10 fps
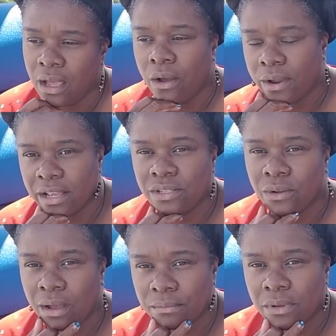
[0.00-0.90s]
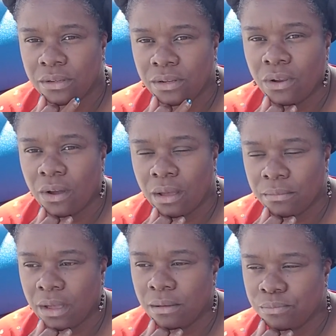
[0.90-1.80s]
Okay, so
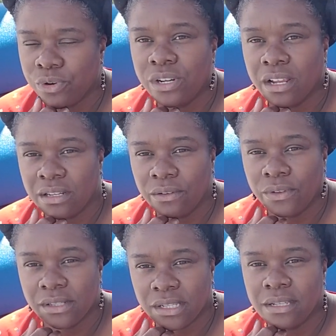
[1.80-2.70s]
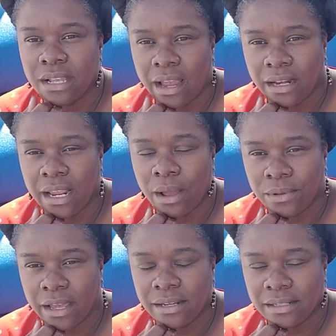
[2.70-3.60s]
I'm productive in society, I would
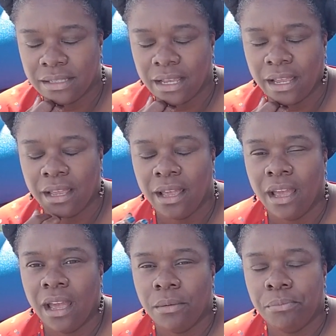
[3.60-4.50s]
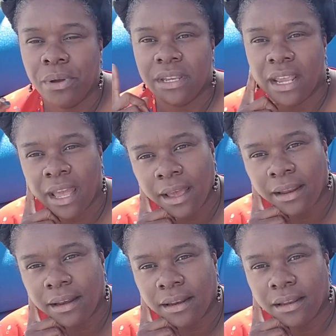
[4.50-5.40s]
like to say, but yet
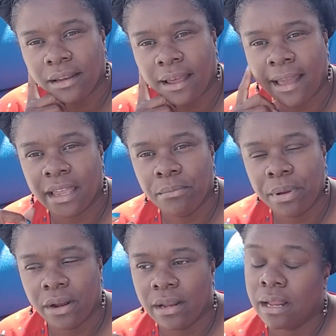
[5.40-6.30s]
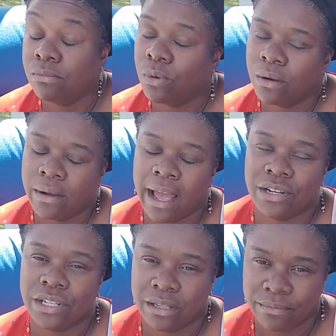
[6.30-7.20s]
I can
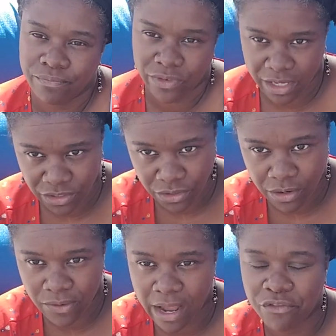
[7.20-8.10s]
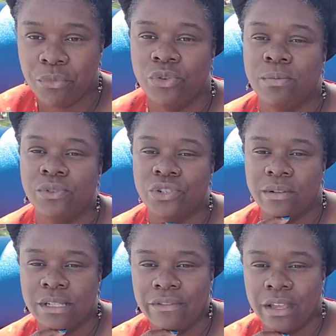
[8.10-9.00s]
actually, because I have multiple
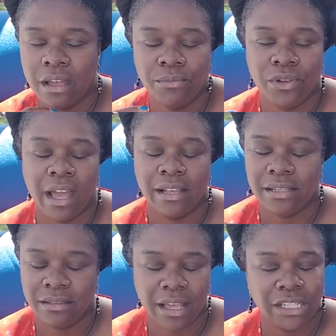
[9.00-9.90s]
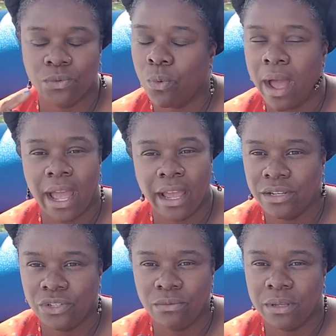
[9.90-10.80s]
streams of income, you guys, and that's why I
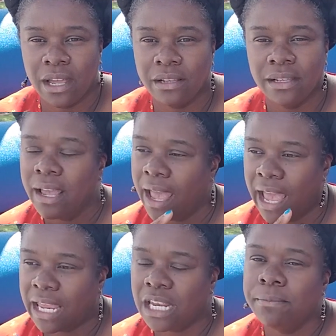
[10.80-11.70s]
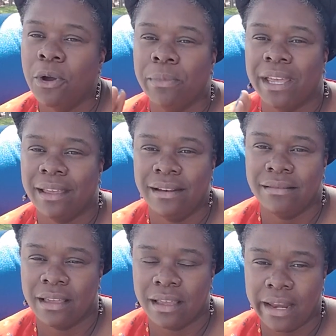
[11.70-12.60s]
do, because at any moment
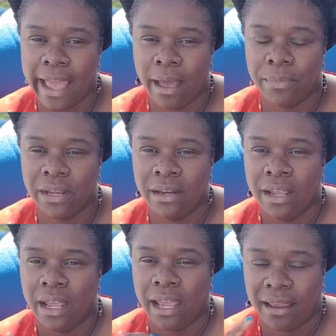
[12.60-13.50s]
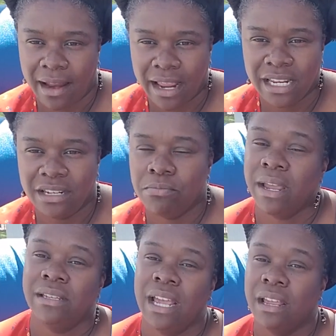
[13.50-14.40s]
anything can happen, and I need to
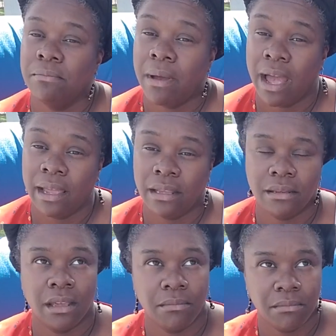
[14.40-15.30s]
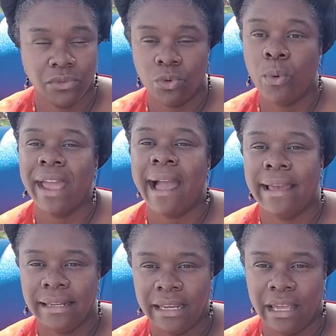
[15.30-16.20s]
maintain the way
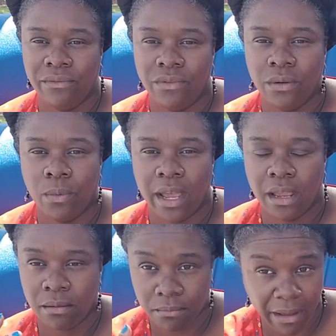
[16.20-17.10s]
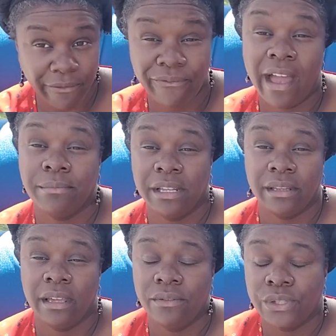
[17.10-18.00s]
I live, the way my family
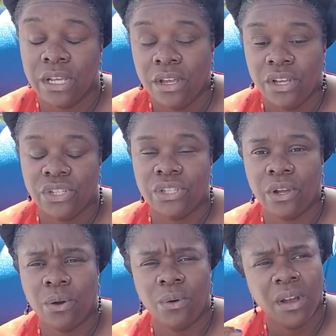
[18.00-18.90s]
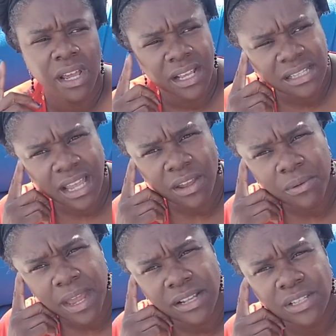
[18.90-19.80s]
lives. So it's like,
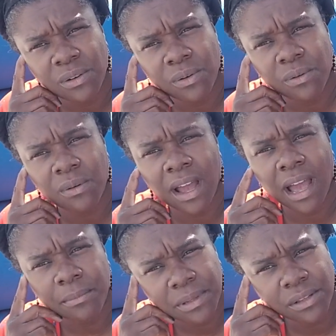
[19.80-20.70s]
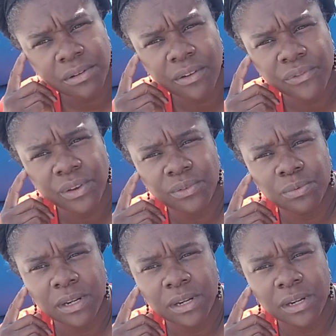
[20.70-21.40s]
okay, so I'm a little confused.